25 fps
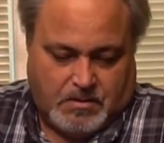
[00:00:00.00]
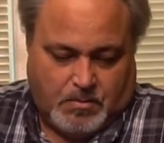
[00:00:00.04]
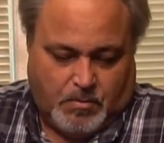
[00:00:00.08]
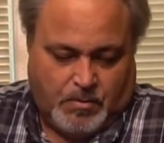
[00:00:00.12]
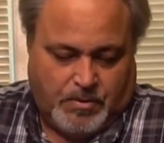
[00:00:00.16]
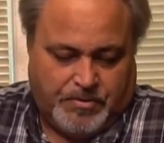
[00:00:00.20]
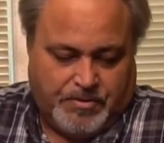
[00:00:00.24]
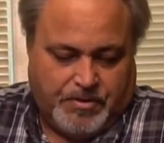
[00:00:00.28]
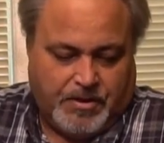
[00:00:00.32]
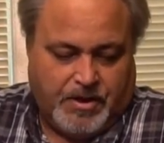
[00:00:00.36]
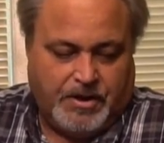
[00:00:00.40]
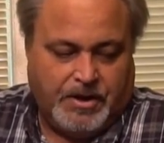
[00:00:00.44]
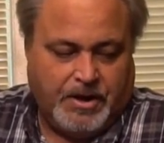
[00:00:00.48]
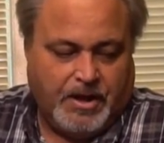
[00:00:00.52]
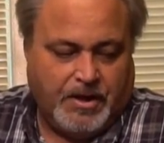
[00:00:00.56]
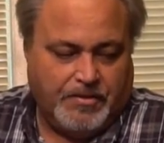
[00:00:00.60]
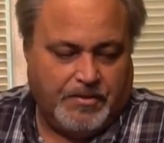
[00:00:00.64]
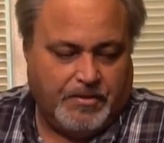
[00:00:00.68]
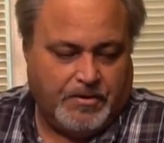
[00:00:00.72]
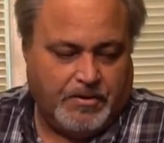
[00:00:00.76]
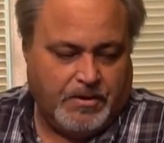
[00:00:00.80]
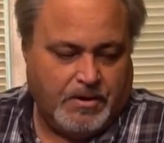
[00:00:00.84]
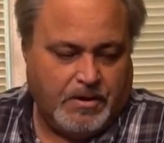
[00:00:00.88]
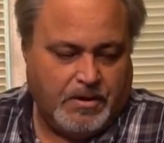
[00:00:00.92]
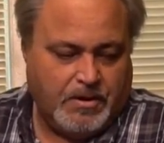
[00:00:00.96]
with
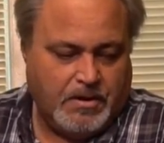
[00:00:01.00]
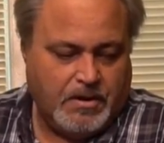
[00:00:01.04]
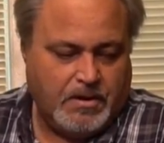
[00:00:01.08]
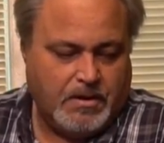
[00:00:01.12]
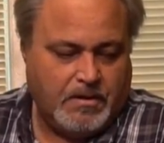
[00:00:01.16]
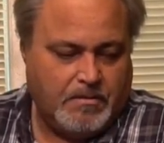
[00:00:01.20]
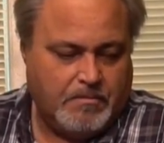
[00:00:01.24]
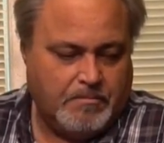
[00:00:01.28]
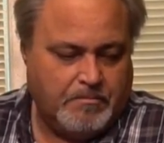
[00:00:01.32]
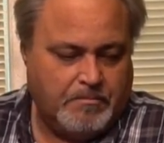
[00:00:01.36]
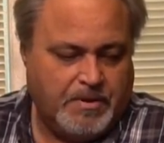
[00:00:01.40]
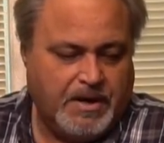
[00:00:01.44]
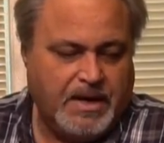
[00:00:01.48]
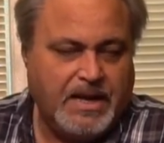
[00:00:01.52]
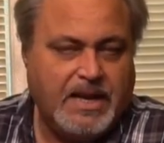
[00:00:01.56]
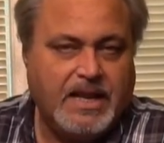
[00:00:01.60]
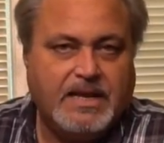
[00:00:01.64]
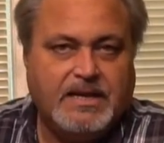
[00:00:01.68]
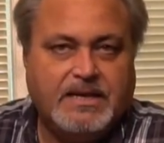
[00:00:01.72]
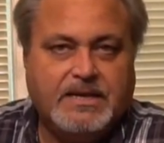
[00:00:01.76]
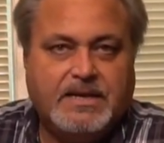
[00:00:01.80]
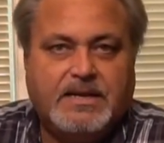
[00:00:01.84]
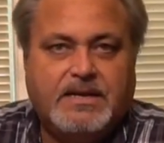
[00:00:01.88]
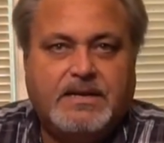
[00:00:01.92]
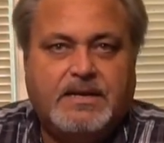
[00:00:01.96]
another
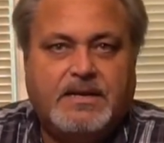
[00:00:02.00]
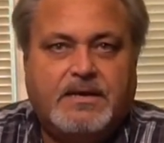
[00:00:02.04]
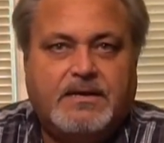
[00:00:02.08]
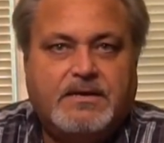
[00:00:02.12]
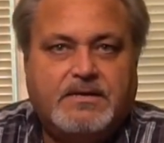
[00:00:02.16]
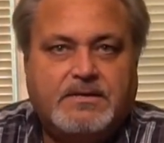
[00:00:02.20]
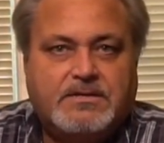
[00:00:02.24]
blended